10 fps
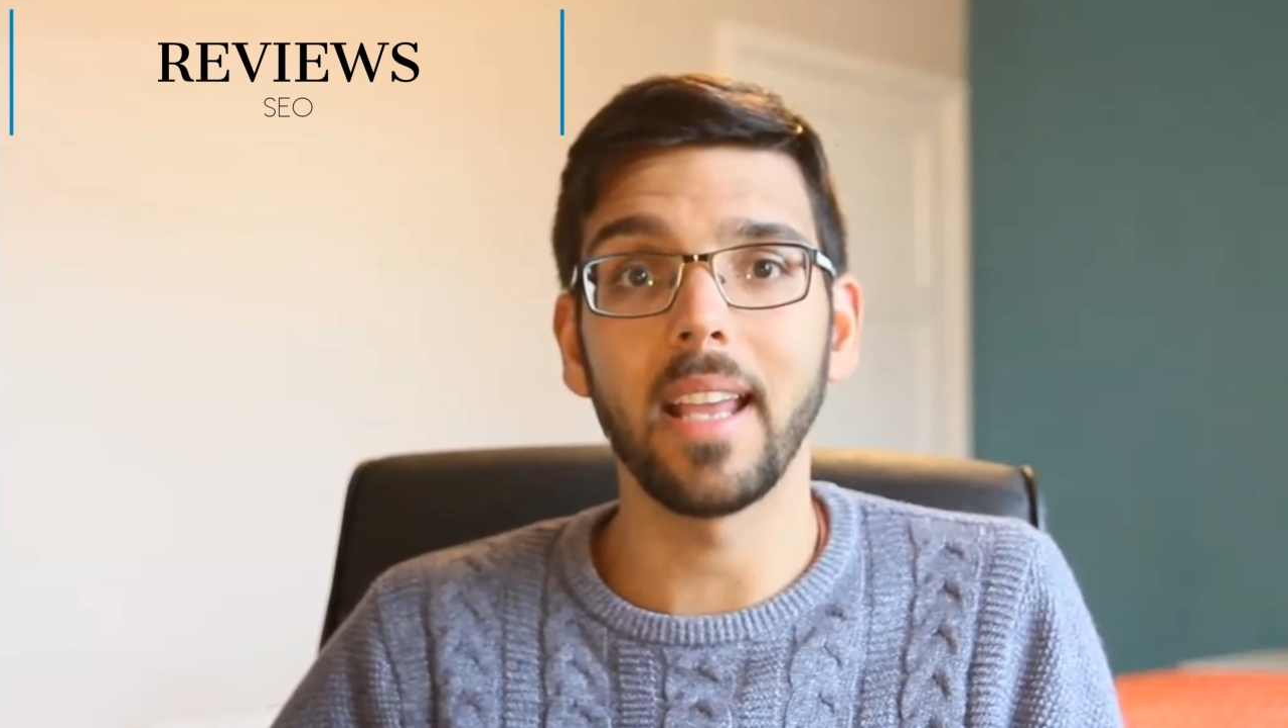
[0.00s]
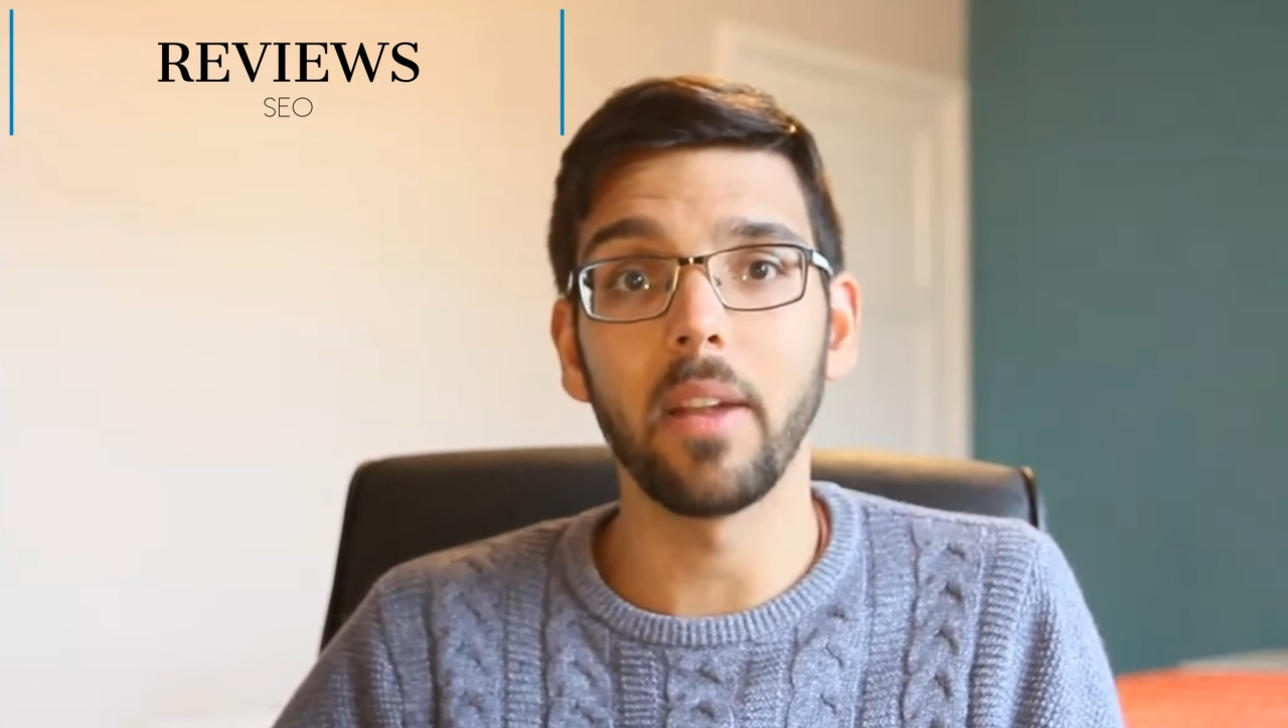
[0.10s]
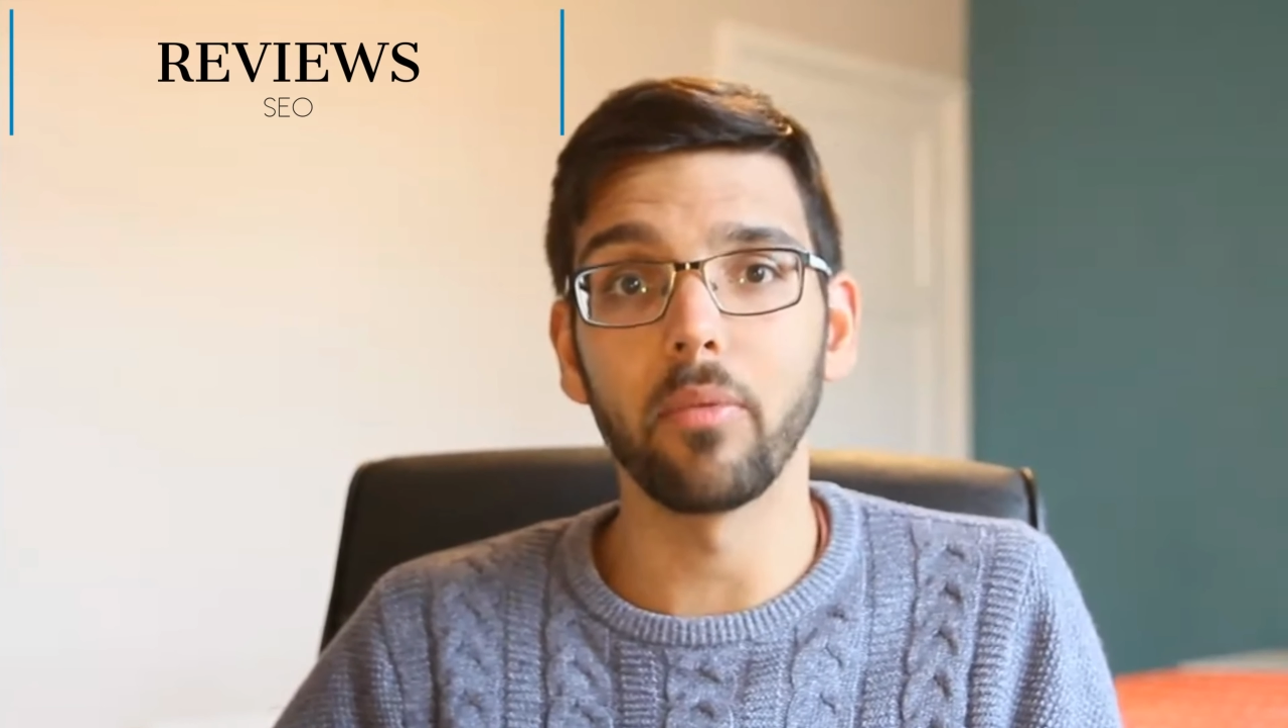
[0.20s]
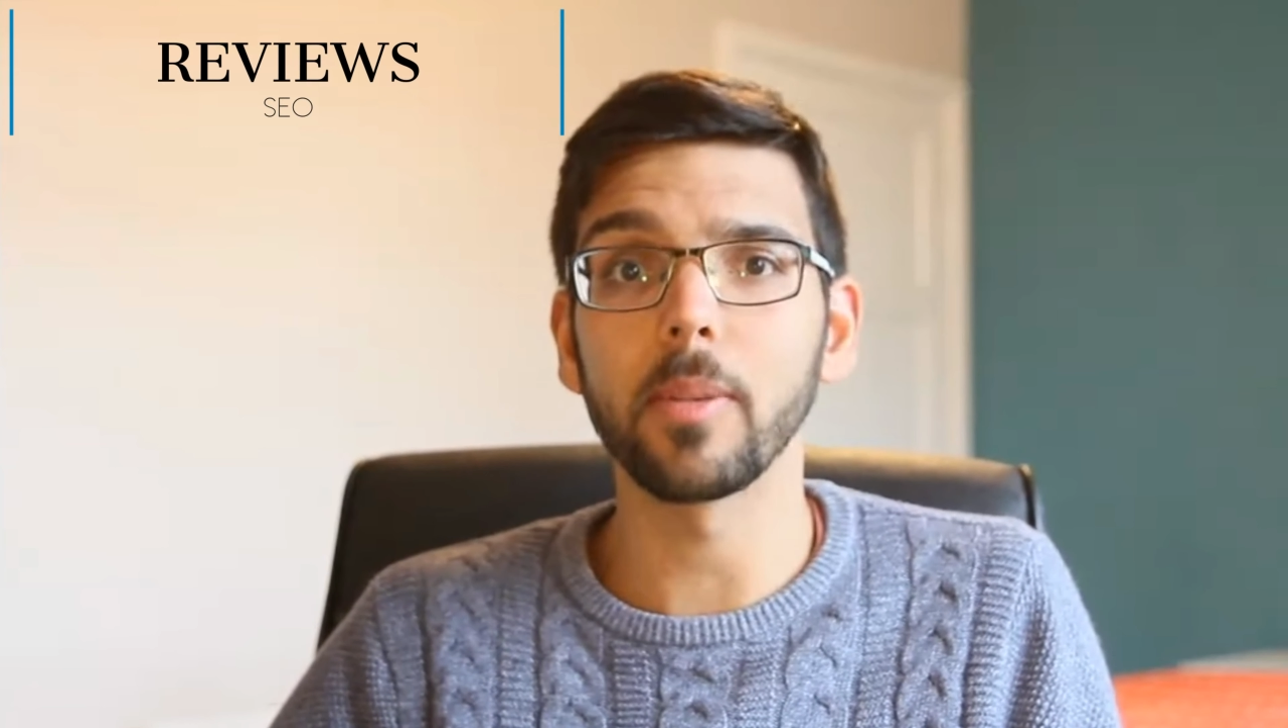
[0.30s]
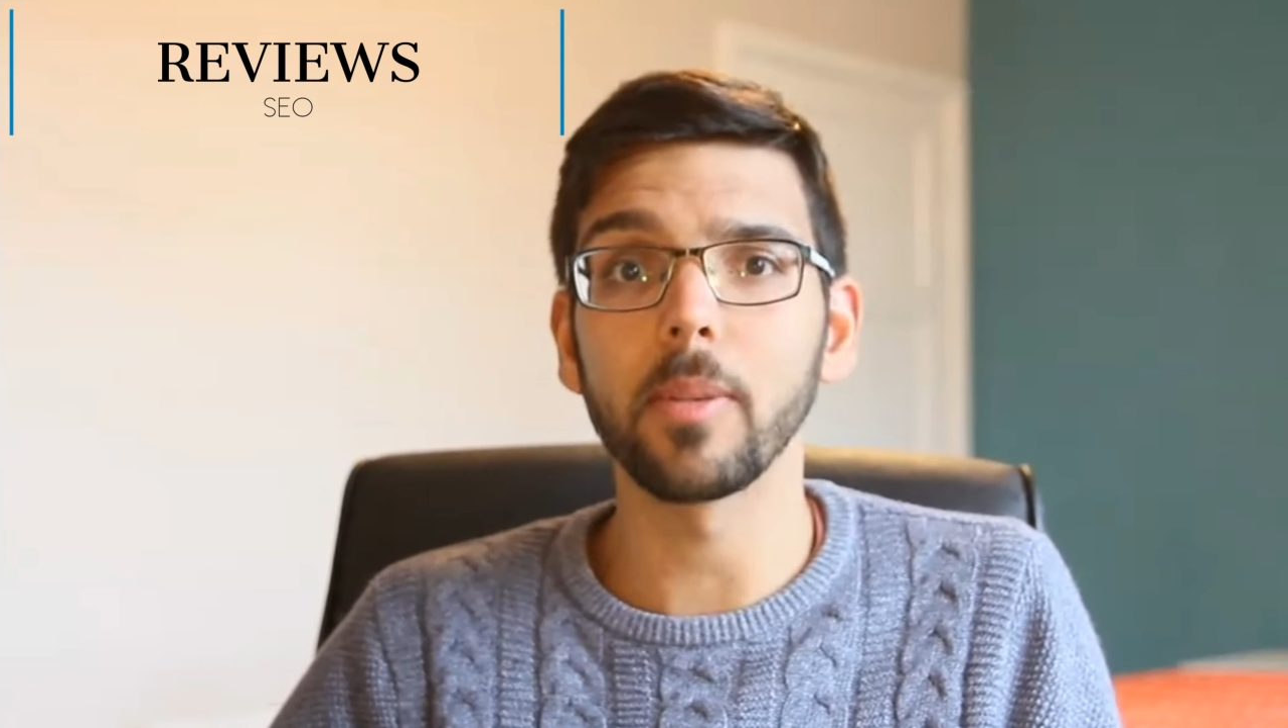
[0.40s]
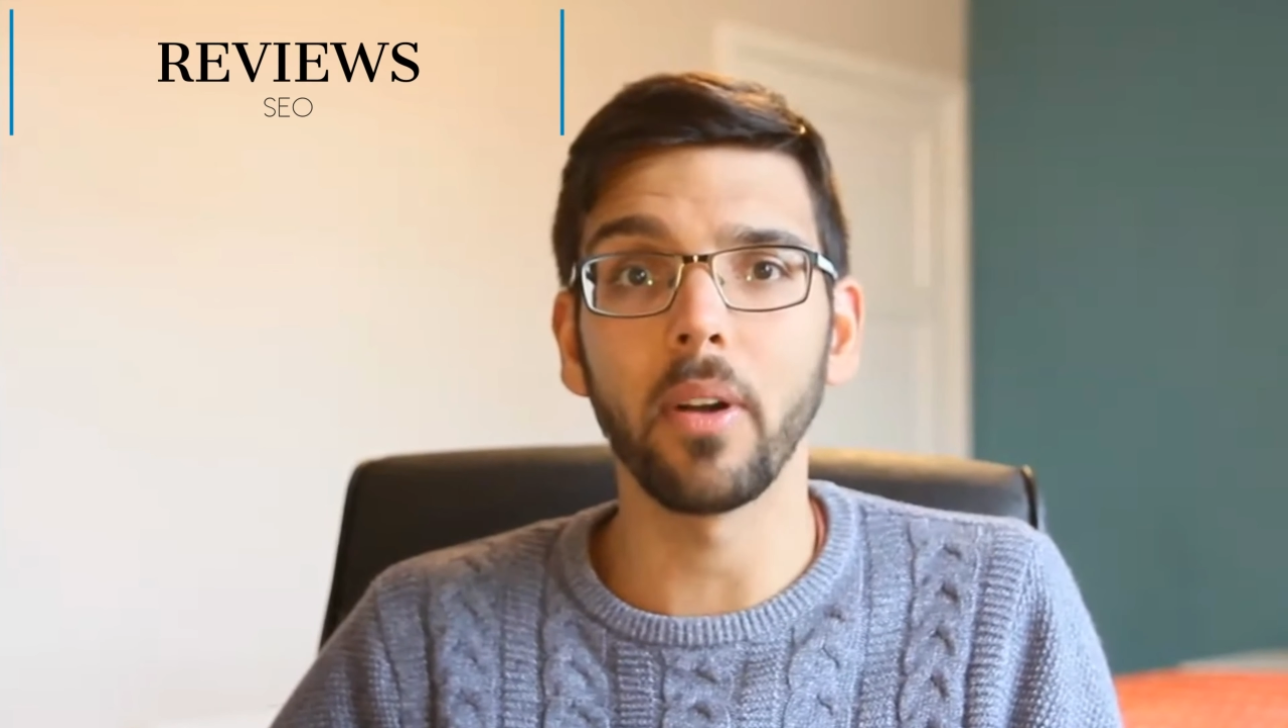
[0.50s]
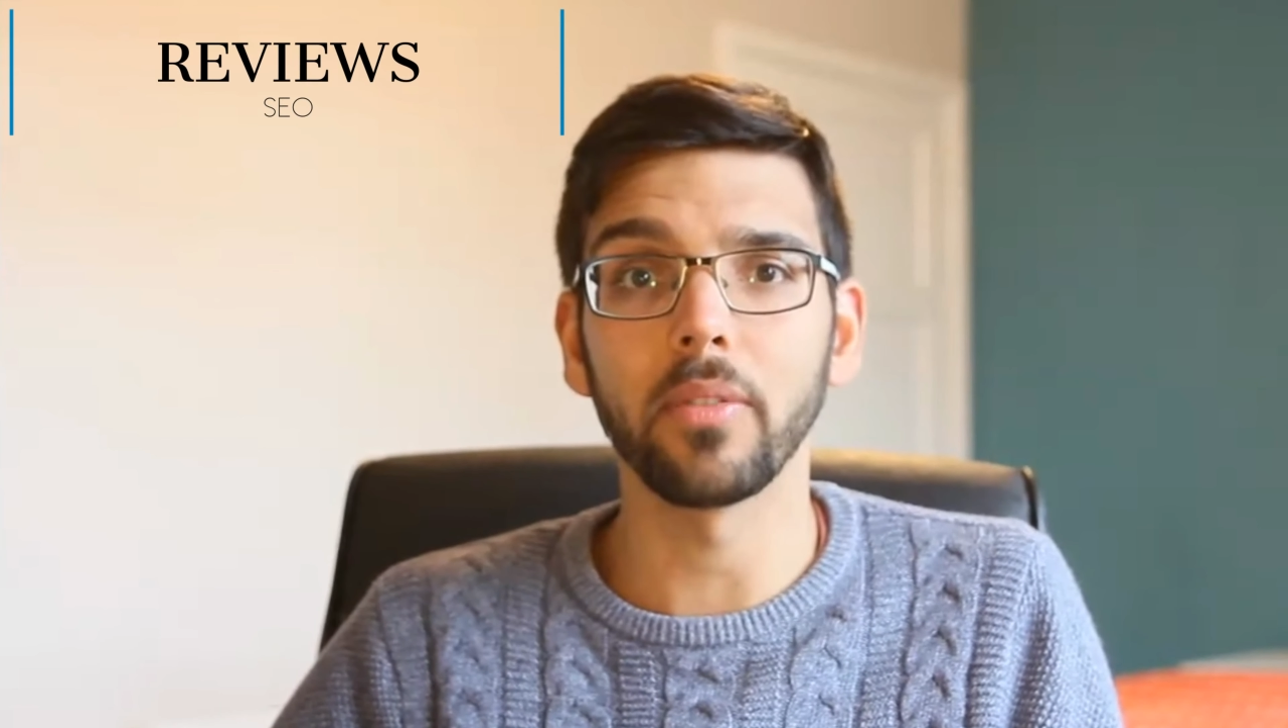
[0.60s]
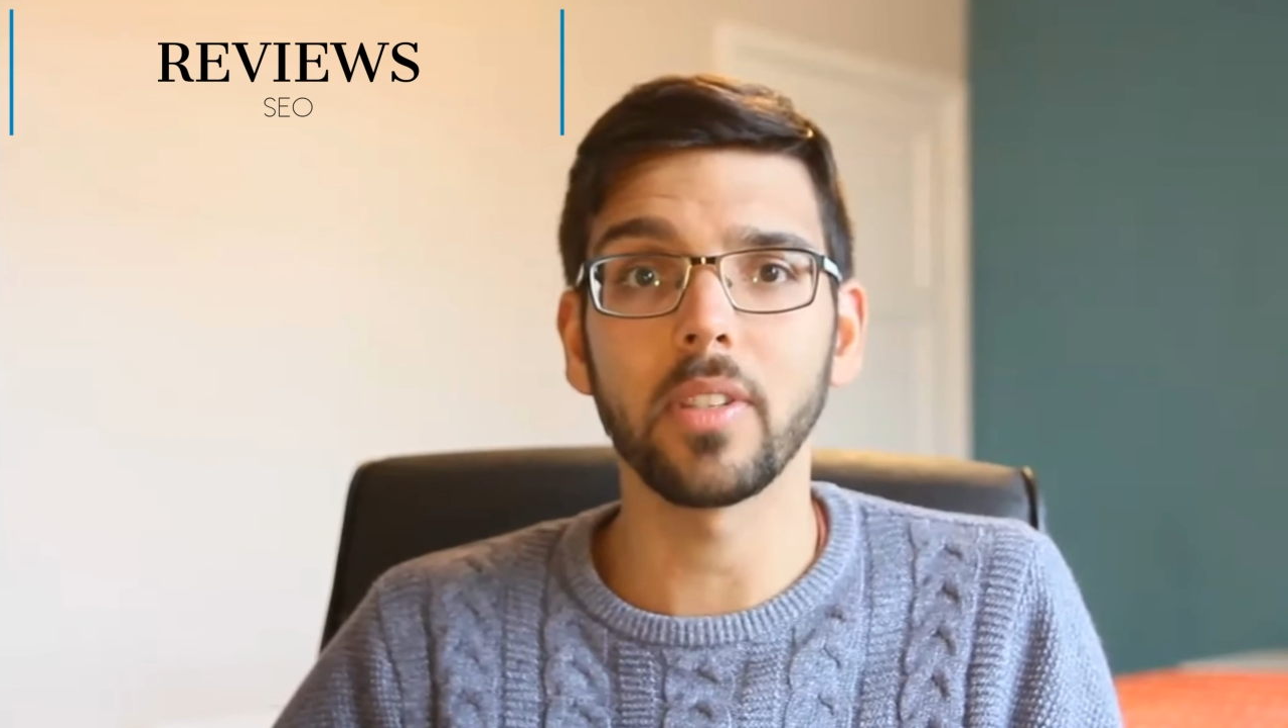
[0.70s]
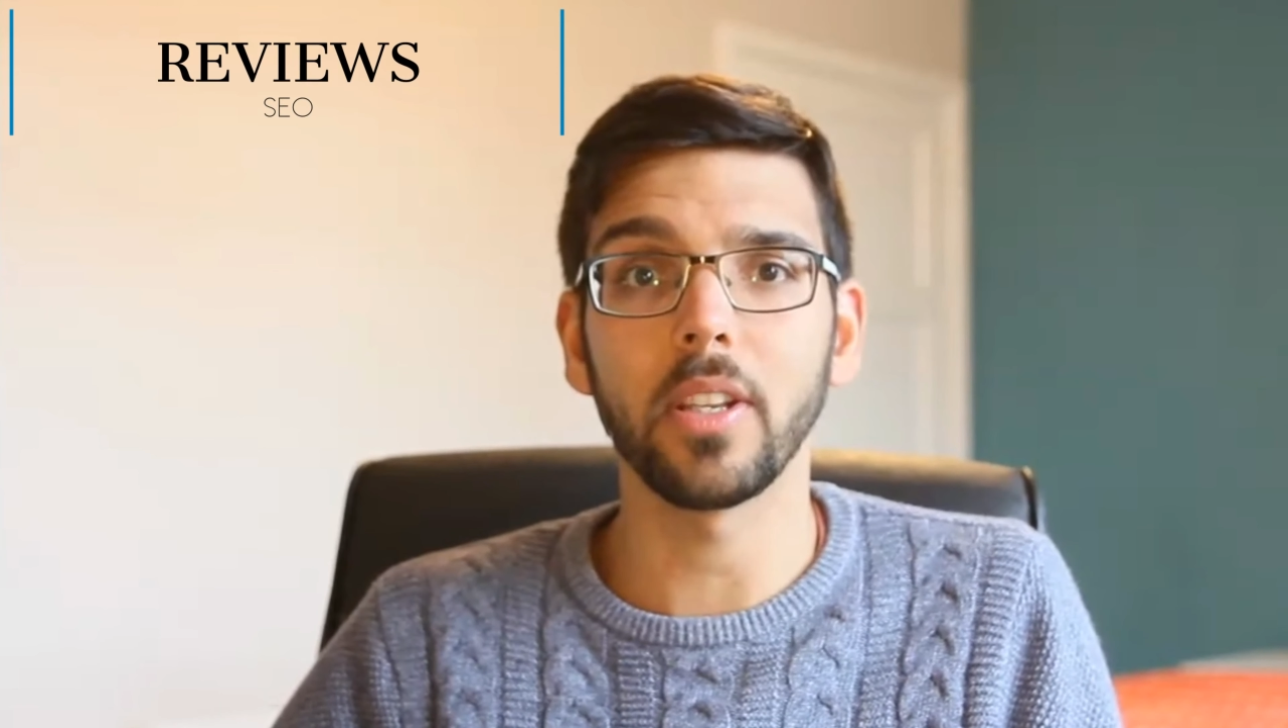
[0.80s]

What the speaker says: and respond